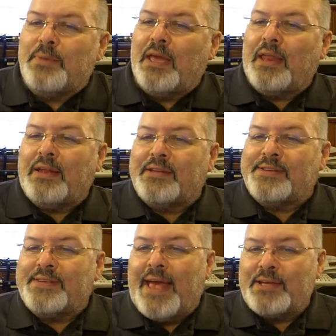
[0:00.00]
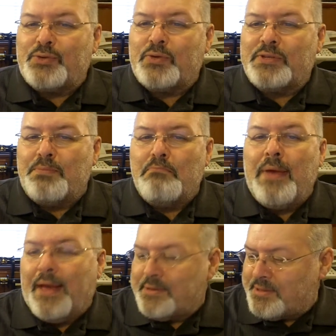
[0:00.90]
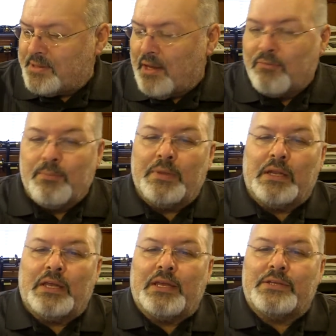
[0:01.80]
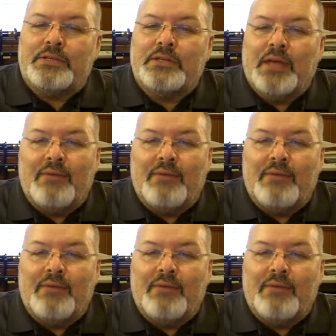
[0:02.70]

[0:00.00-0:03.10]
made a disastrous mess of the Middle East.